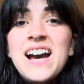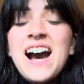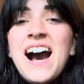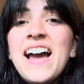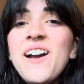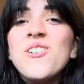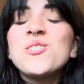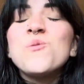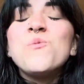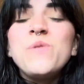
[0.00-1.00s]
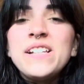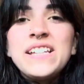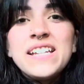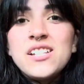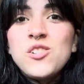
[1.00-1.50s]
I also
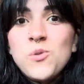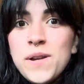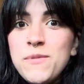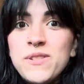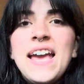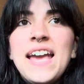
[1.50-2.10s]
really enjoy music,